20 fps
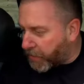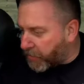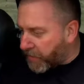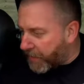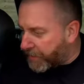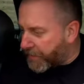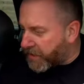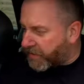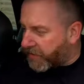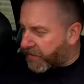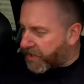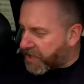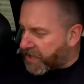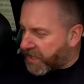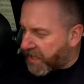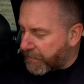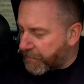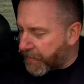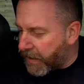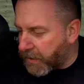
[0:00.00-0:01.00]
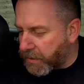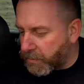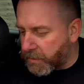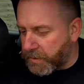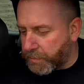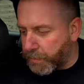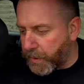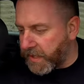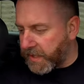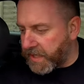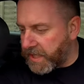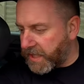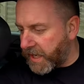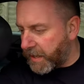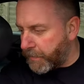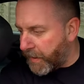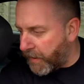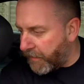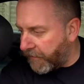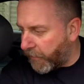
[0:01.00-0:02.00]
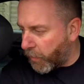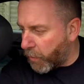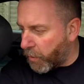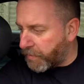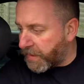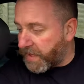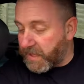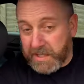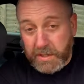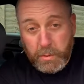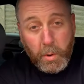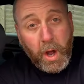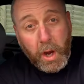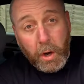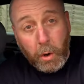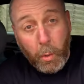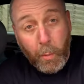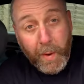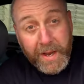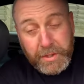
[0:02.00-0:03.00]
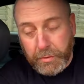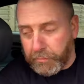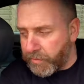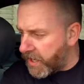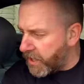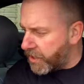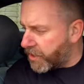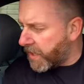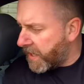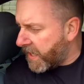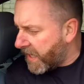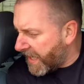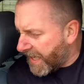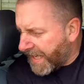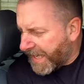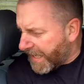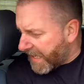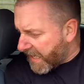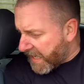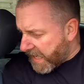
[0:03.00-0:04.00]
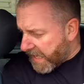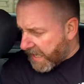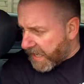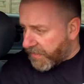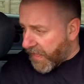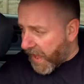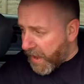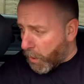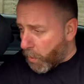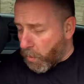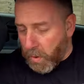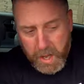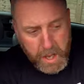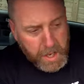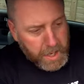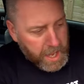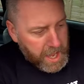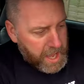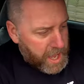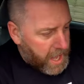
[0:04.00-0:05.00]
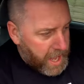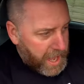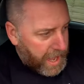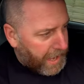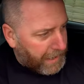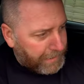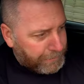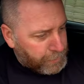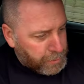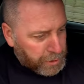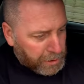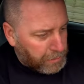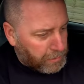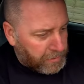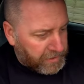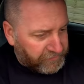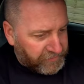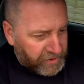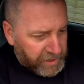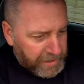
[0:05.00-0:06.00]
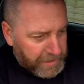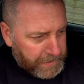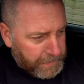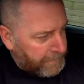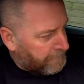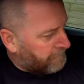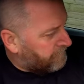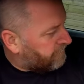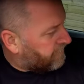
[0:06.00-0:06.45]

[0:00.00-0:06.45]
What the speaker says: grabbers for the seat belts, which bring the seat belt forward because it's quite a long way to reach. They all work absolutely fine.